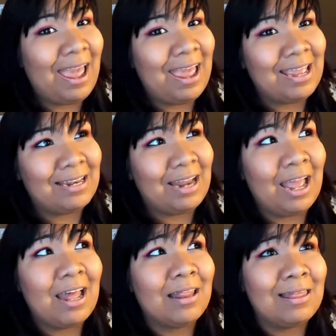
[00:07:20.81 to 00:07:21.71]
and
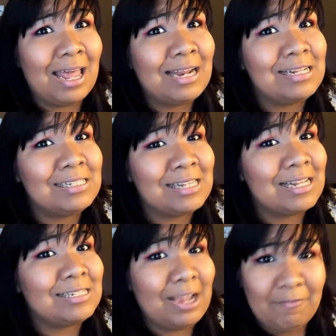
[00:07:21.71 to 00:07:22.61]
that is
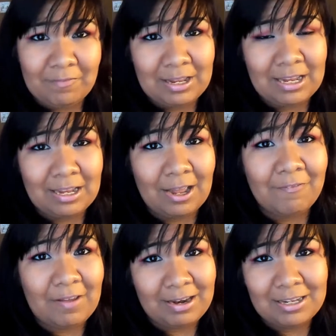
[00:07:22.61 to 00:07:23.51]
definitely
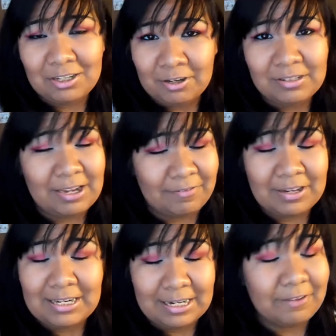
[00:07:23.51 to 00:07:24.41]
you
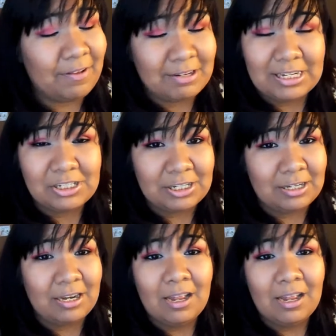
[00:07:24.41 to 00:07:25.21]
definitely need a foundation